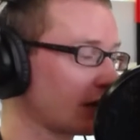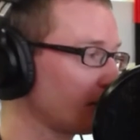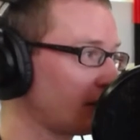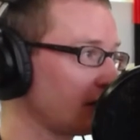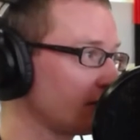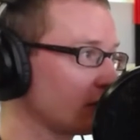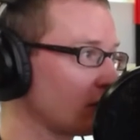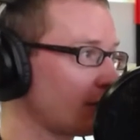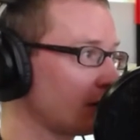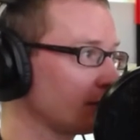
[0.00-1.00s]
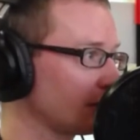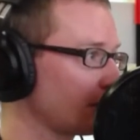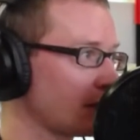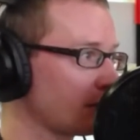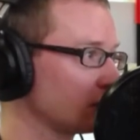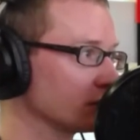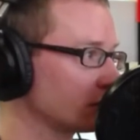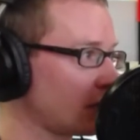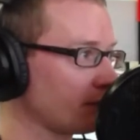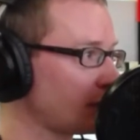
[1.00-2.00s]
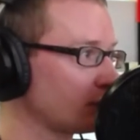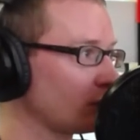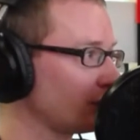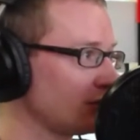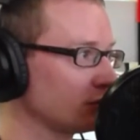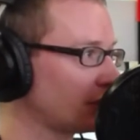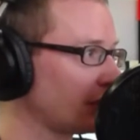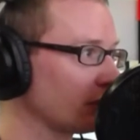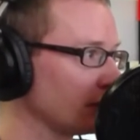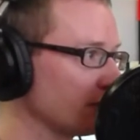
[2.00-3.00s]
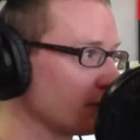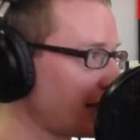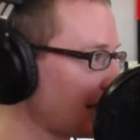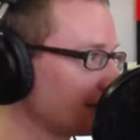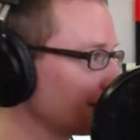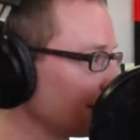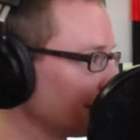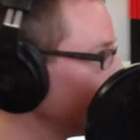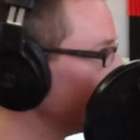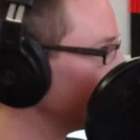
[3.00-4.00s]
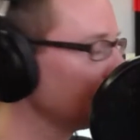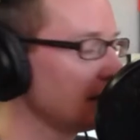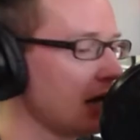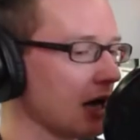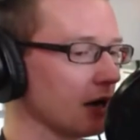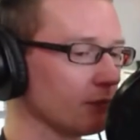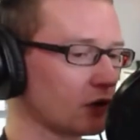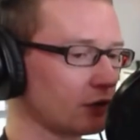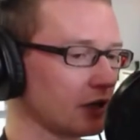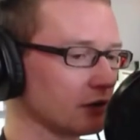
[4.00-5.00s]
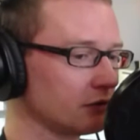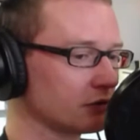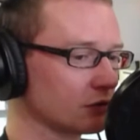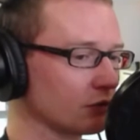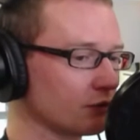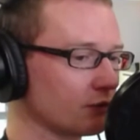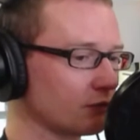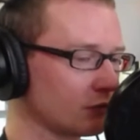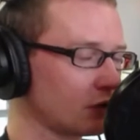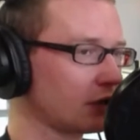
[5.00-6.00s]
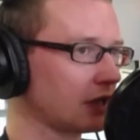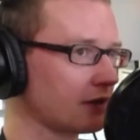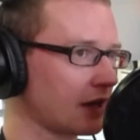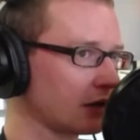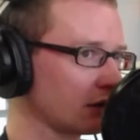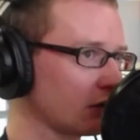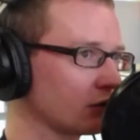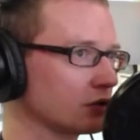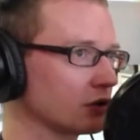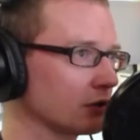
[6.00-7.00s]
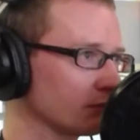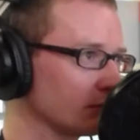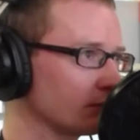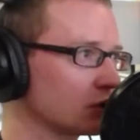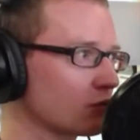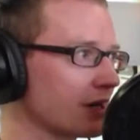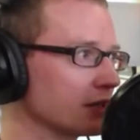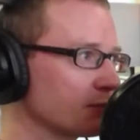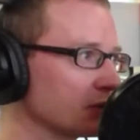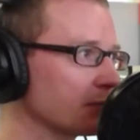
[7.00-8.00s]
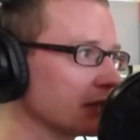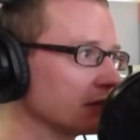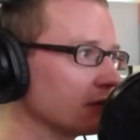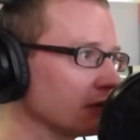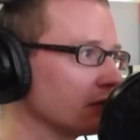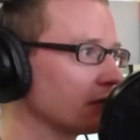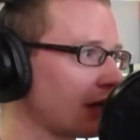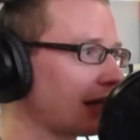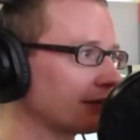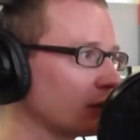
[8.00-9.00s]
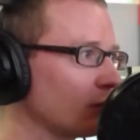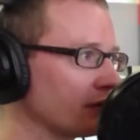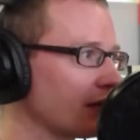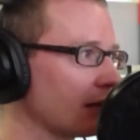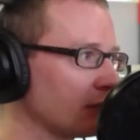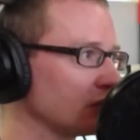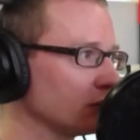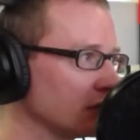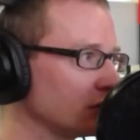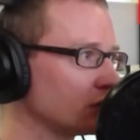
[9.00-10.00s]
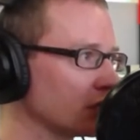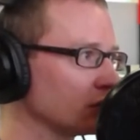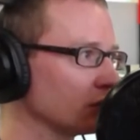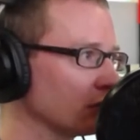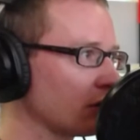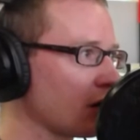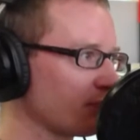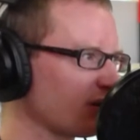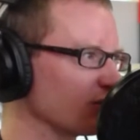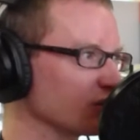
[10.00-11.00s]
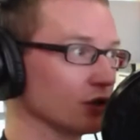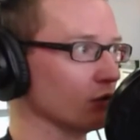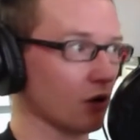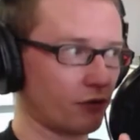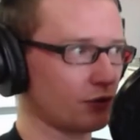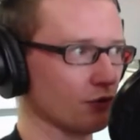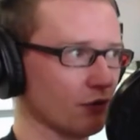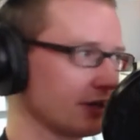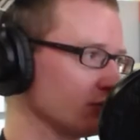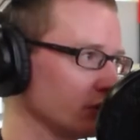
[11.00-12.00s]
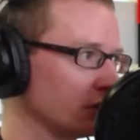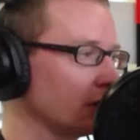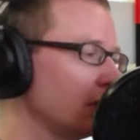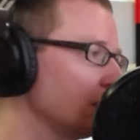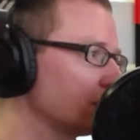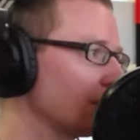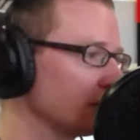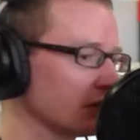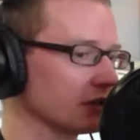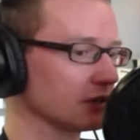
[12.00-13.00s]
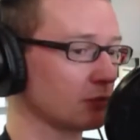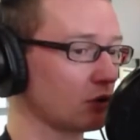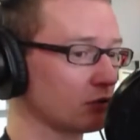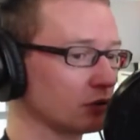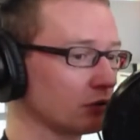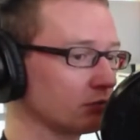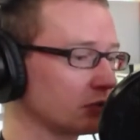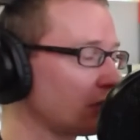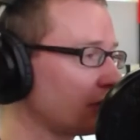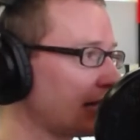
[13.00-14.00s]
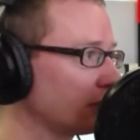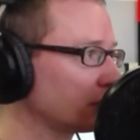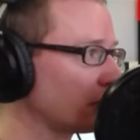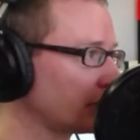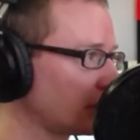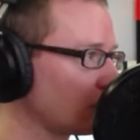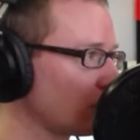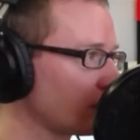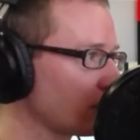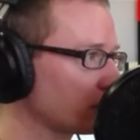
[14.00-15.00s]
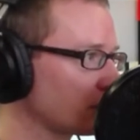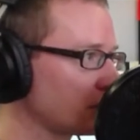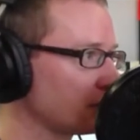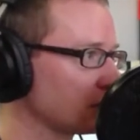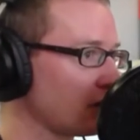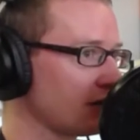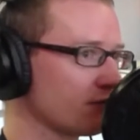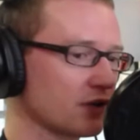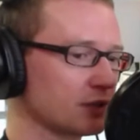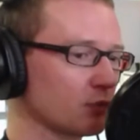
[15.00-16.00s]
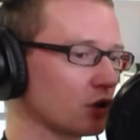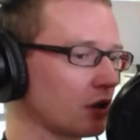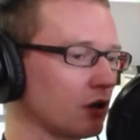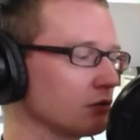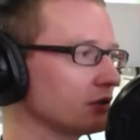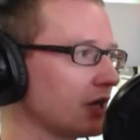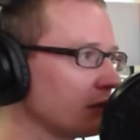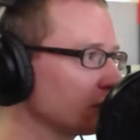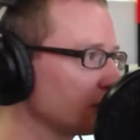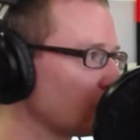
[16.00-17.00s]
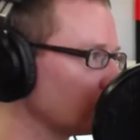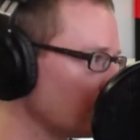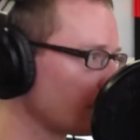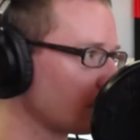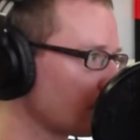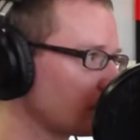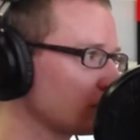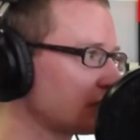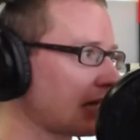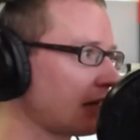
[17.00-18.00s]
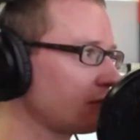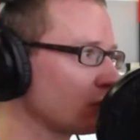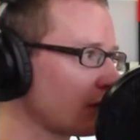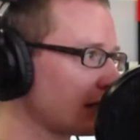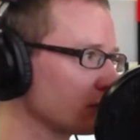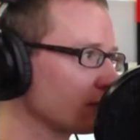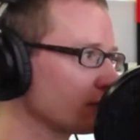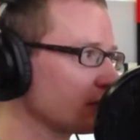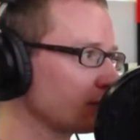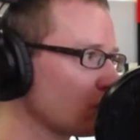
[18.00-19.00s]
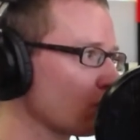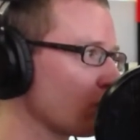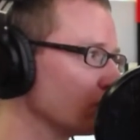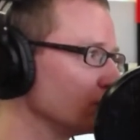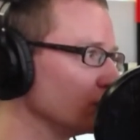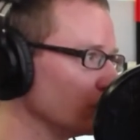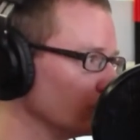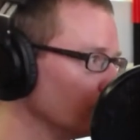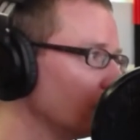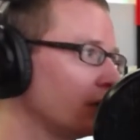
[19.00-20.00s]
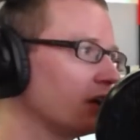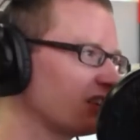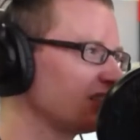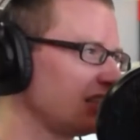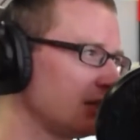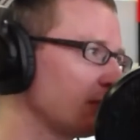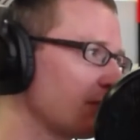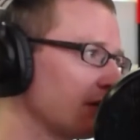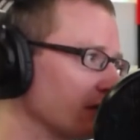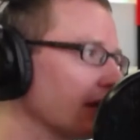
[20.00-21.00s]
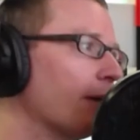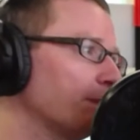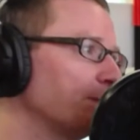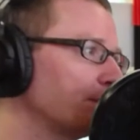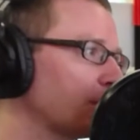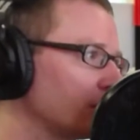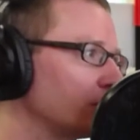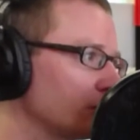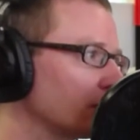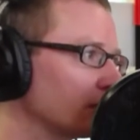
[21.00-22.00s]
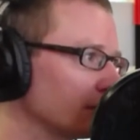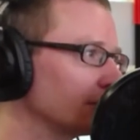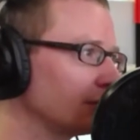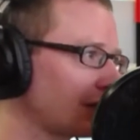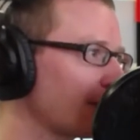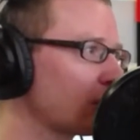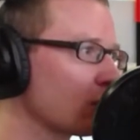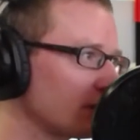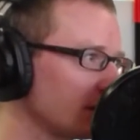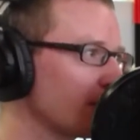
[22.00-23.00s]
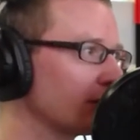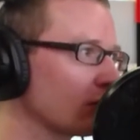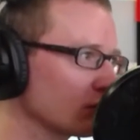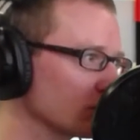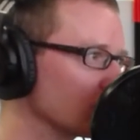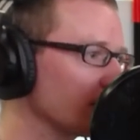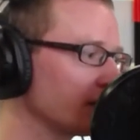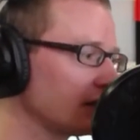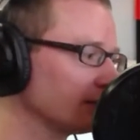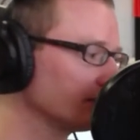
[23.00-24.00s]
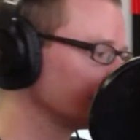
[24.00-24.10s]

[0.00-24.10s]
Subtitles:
I completely forgot about that. Maybe just like people don't need you to click on it for the ad to succeed. Sort of looking at that in a longer term trend perspective and asking whether that means you need to change your approach and your strategy to advertising. But also start looking at what the alternatives are. If Facebook closed down tomorrow, if they refuse to have your ads on Facebook, what would you do? Because you need to be ready for that. Can't be overly dependent on just one thing.